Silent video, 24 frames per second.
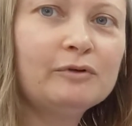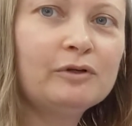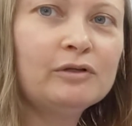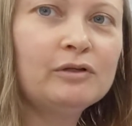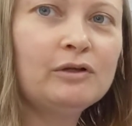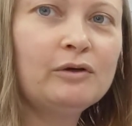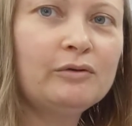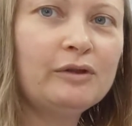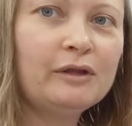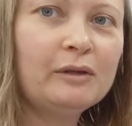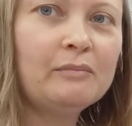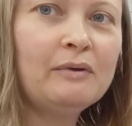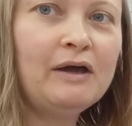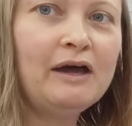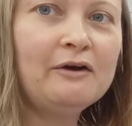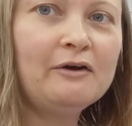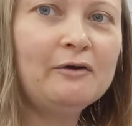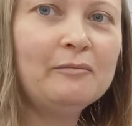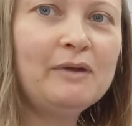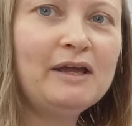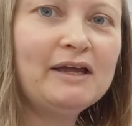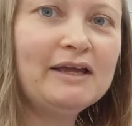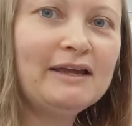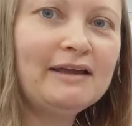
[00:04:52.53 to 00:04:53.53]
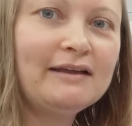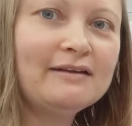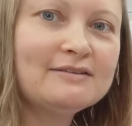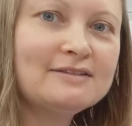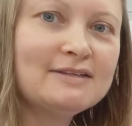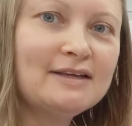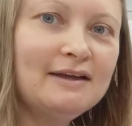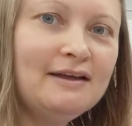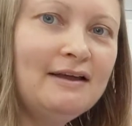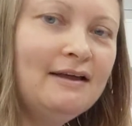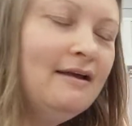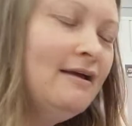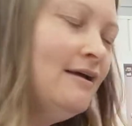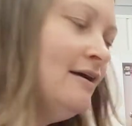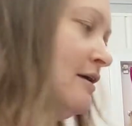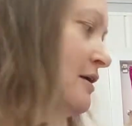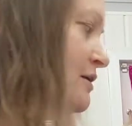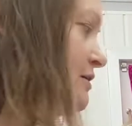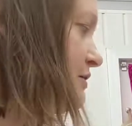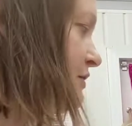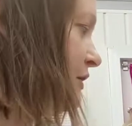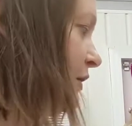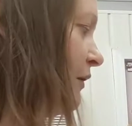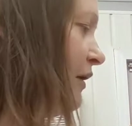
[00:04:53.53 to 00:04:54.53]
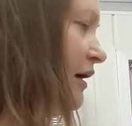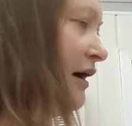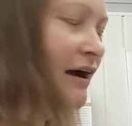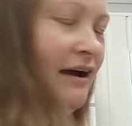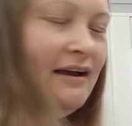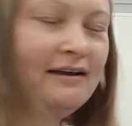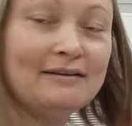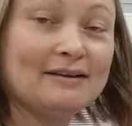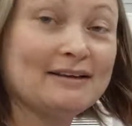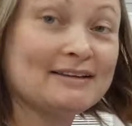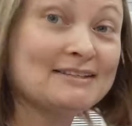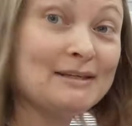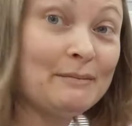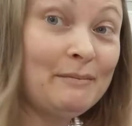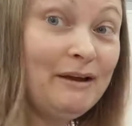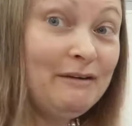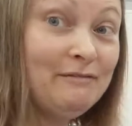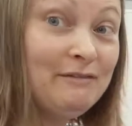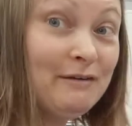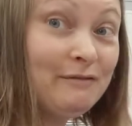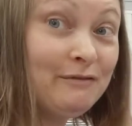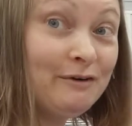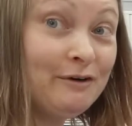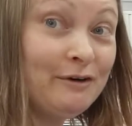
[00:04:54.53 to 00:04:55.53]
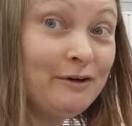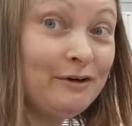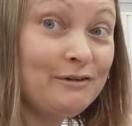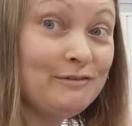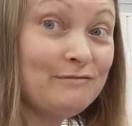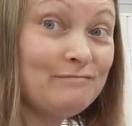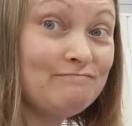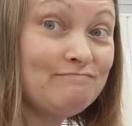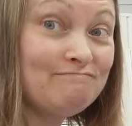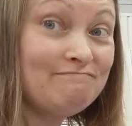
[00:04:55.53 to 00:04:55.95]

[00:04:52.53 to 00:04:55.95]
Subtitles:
clothing pattern making. So, except I've never,